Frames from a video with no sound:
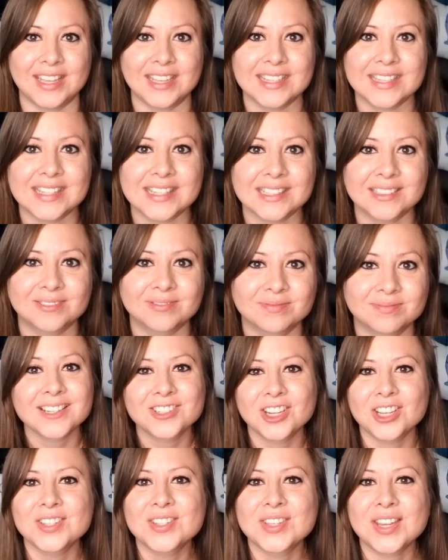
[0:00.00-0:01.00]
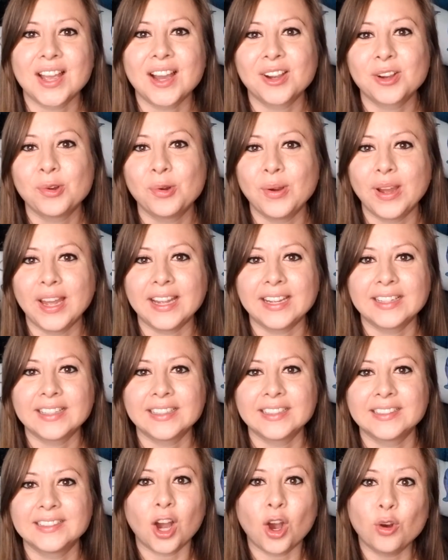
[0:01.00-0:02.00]
this. Just a
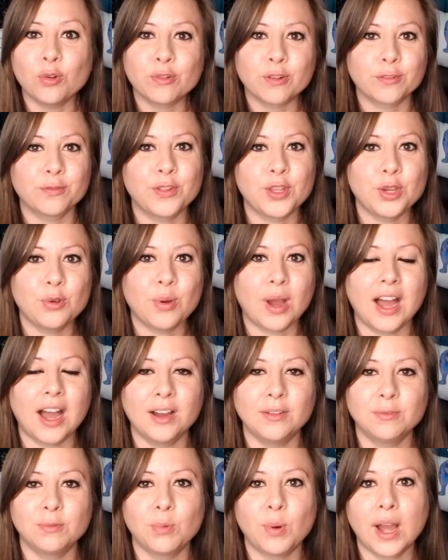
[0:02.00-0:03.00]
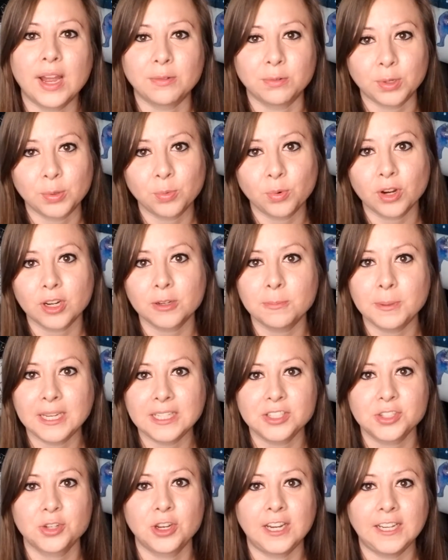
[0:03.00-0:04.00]
quick overview of what
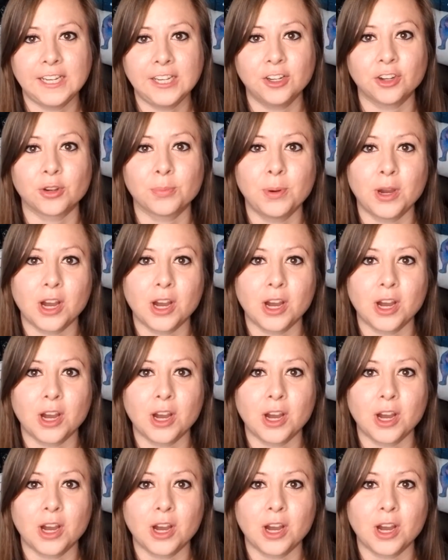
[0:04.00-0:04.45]
reward-based training or